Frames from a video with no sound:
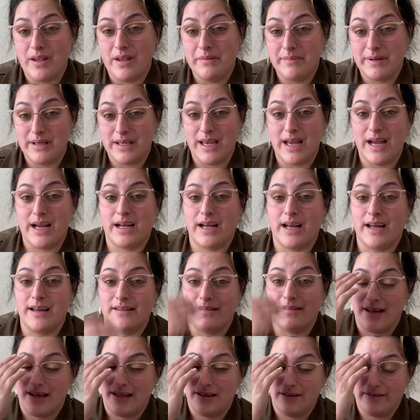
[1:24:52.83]
But yeah,
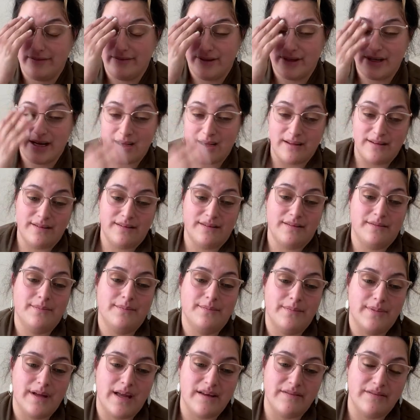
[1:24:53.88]
guys, I love you guys.
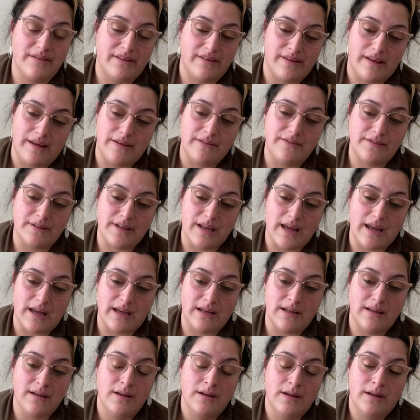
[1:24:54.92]
Have a safe
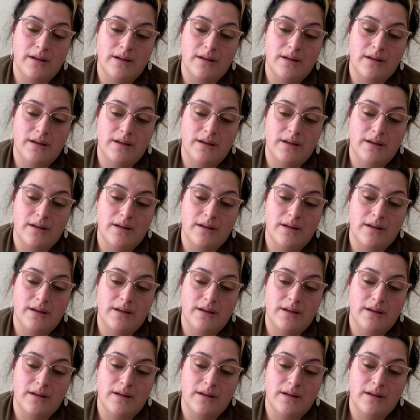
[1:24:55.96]
day.